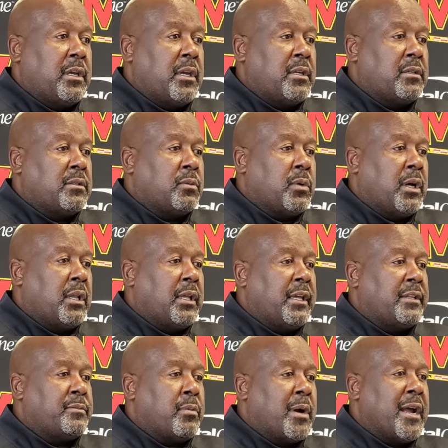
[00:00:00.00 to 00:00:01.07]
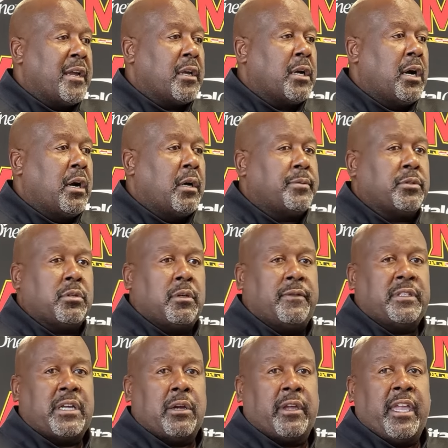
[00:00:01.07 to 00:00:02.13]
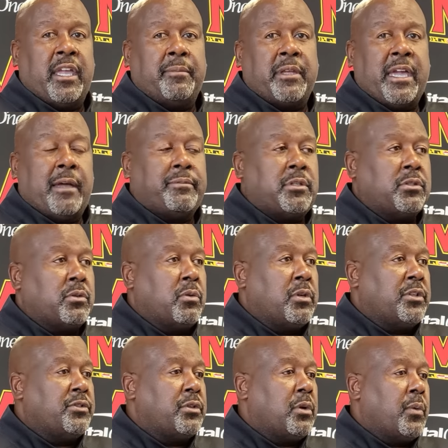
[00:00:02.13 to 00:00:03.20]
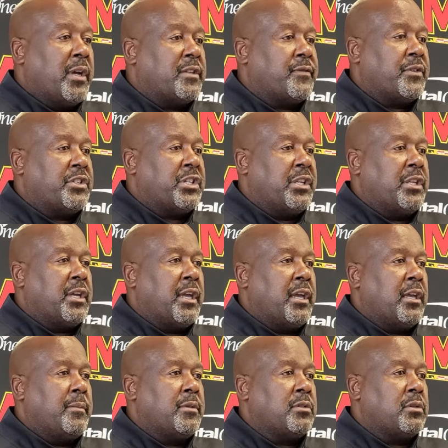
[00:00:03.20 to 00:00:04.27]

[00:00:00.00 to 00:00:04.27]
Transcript: as well as Brian Cobb, serve as our game captains going into the West Virginia game.